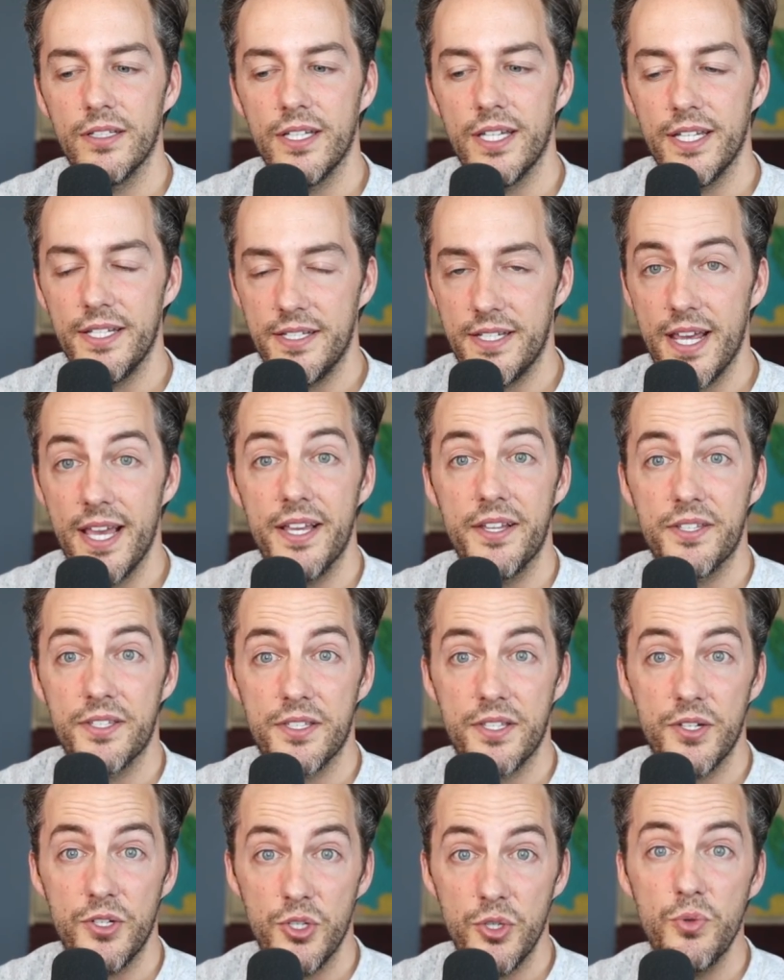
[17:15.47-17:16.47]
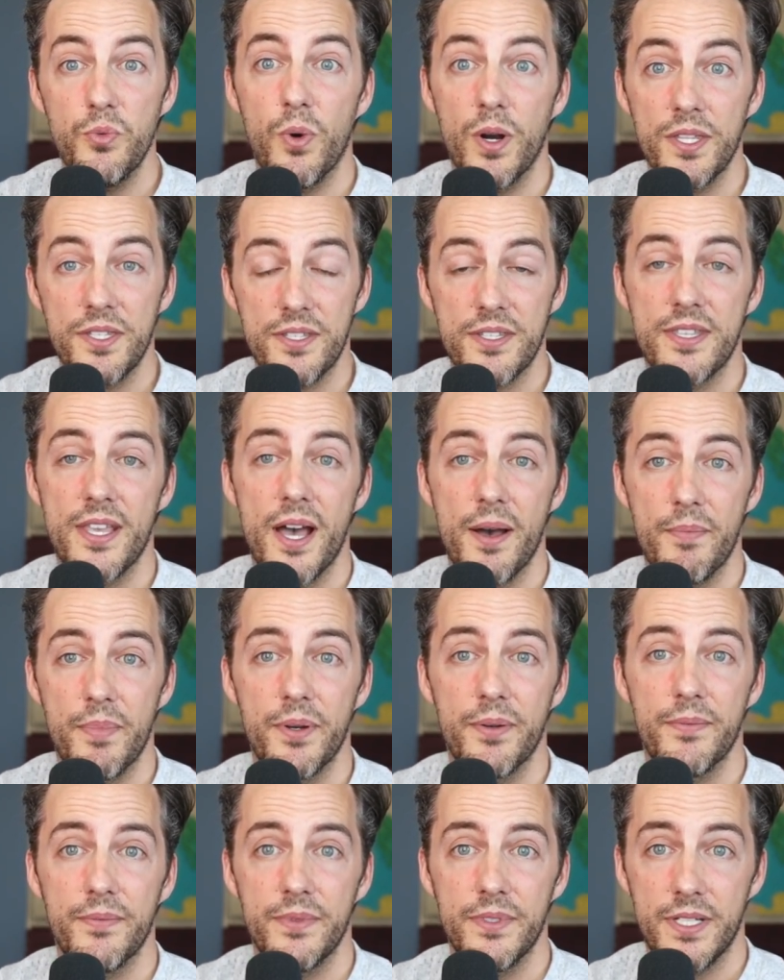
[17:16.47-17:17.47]
it takes to do one step?
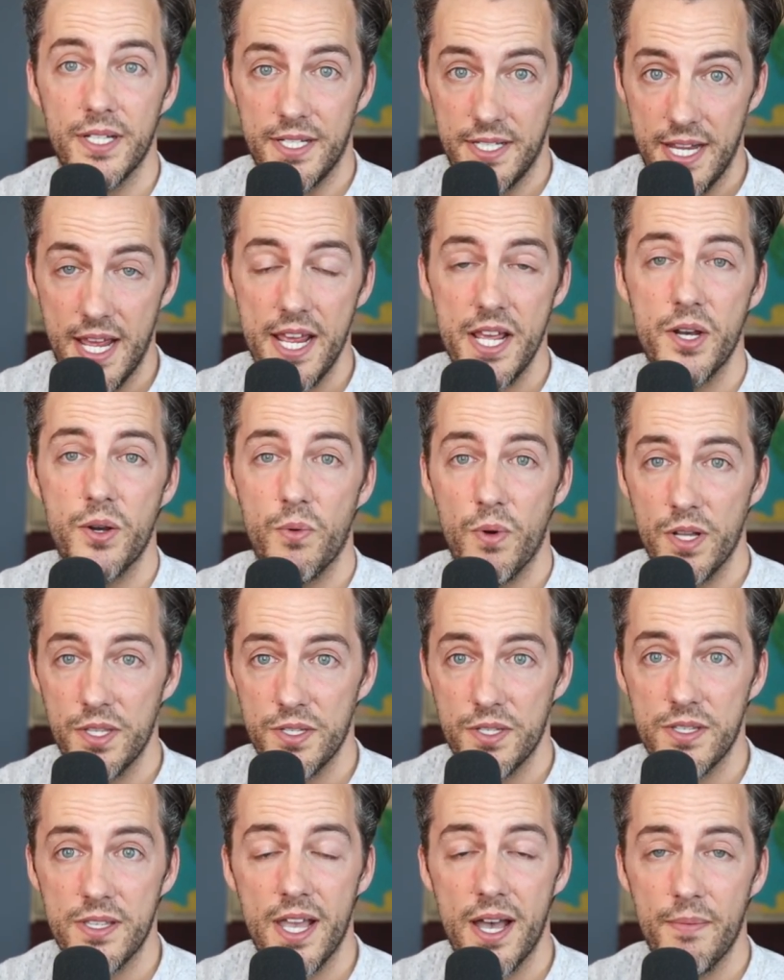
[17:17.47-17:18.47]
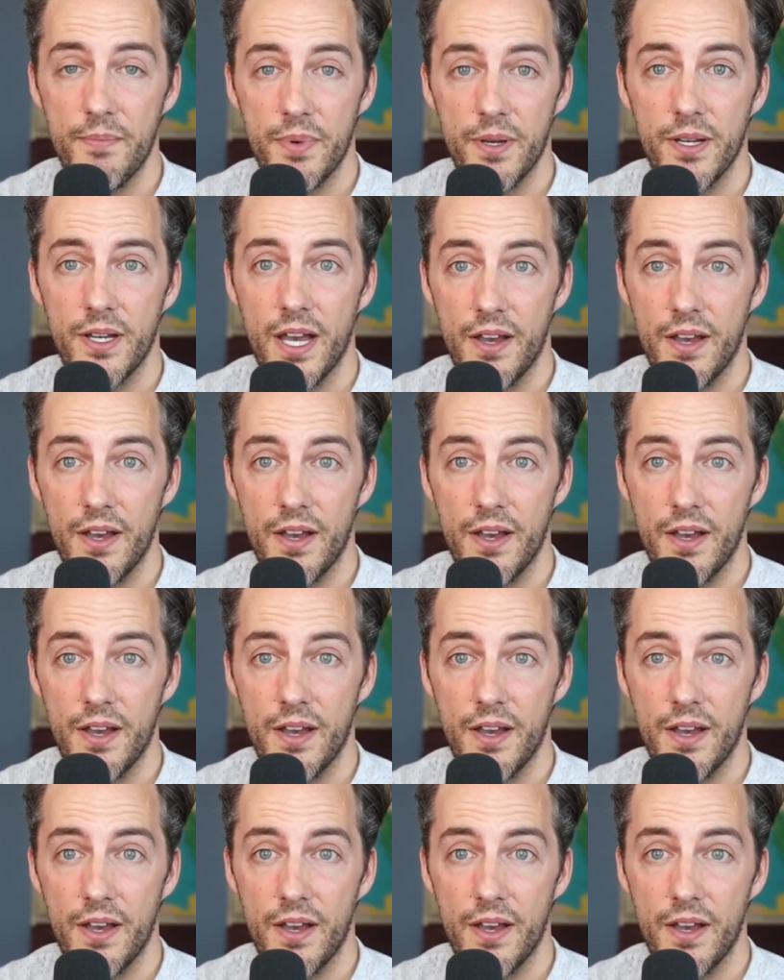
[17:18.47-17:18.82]
To take one step?